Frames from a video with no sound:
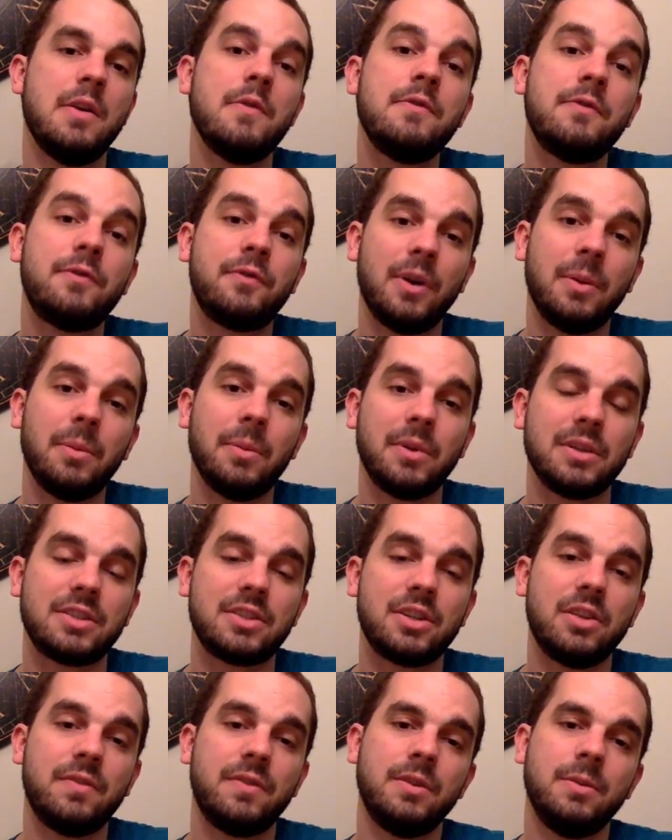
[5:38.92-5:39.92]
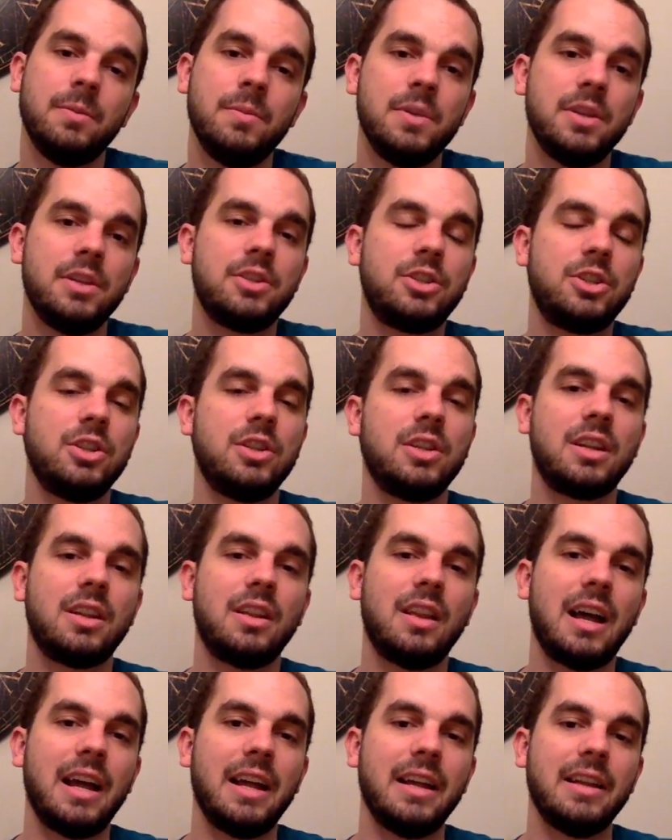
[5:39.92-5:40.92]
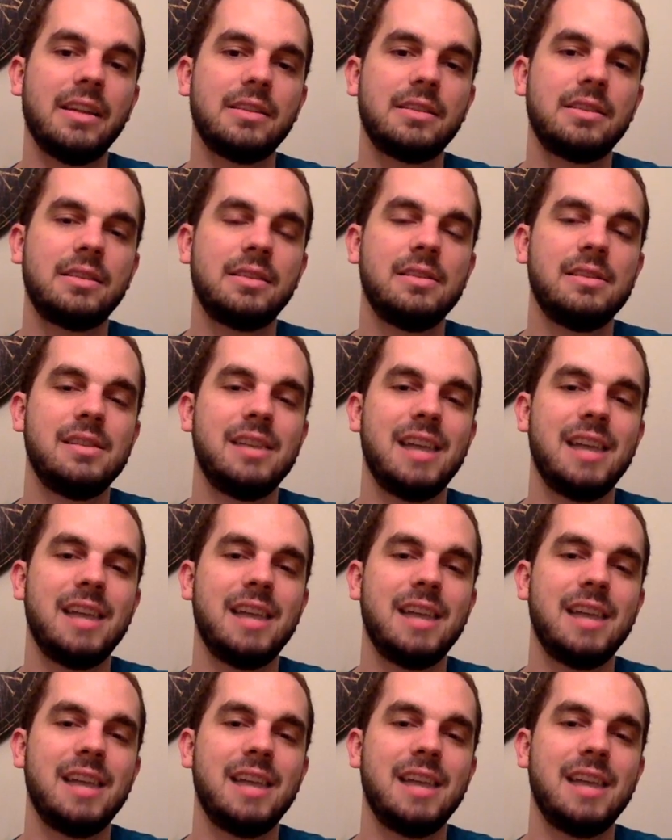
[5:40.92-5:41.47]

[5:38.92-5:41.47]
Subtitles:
from the server to the client,